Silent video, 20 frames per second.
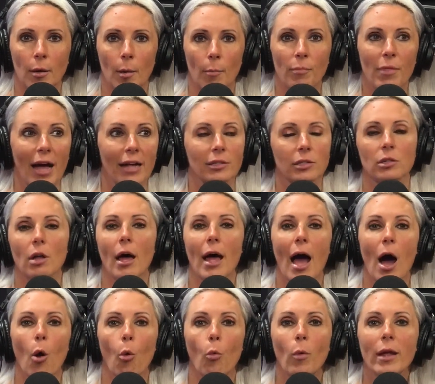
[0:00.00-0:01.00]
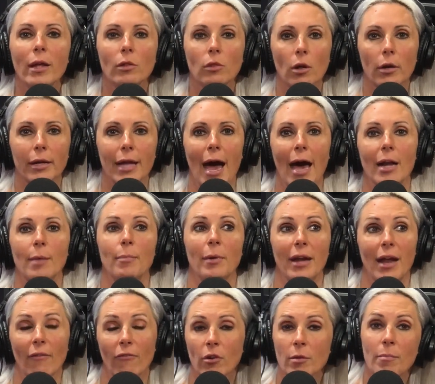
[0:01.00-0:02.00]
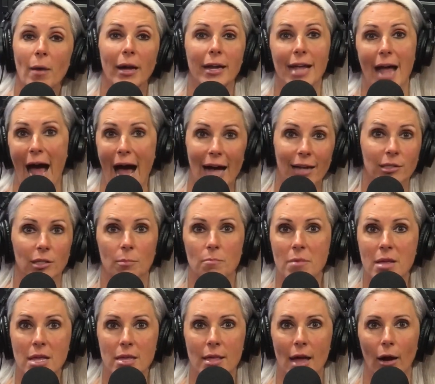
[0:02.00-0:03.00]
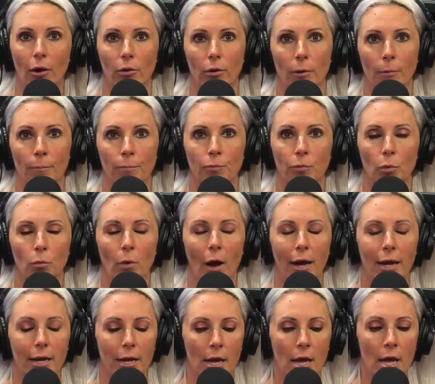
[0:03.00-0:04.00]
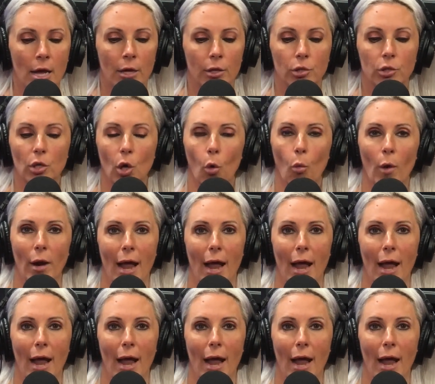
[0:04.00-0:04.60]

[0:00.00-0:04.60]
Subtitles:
That's not how we look at it, but everybody had to be there, right? So what